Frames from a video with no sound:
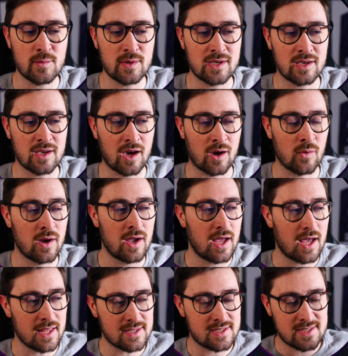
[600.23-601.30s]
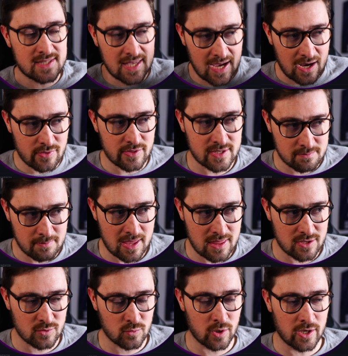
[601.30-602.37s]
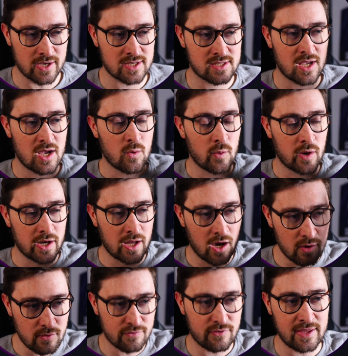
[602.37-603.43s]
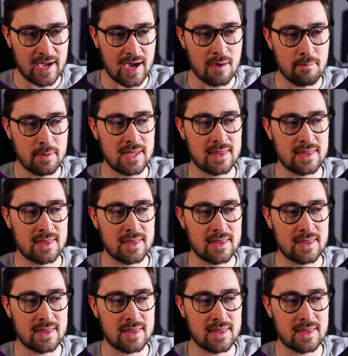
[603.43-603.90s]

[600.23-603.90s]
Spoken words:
can go and see how this method works. We're going to hopefully get a bid